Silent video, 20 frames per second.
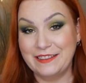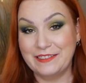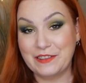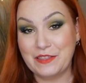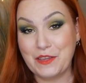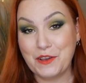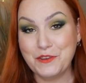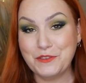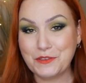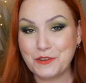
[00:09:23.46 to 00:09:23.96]
So
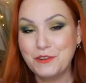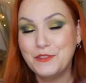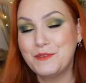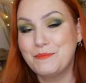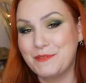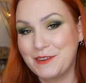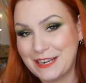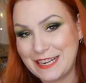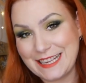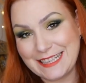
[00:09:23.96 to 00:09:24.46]
those are all the
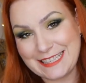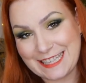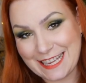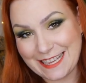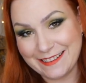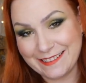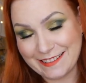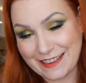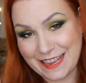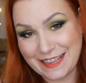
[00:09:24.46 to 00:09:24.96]
products
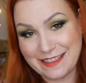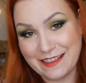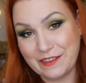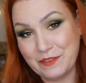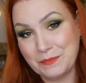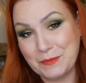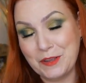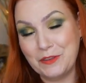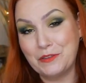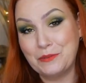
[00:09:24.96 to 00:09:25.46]
inside
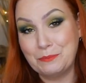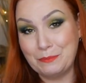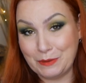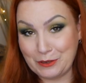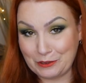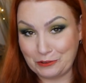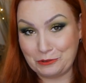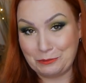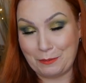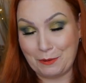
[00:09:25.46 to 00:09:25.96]
this month's
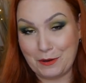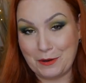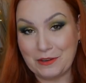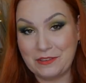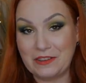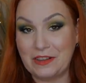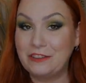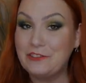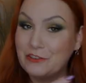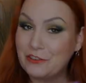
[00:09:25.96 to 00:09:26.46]

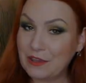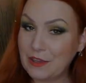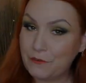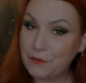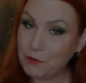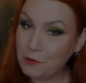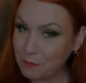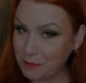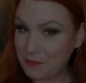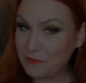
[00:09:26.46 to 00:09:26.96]
Birchbox. I'll just give
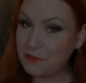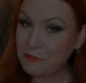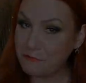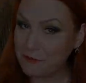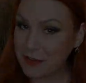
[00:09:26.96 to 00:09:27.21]
you a bit of a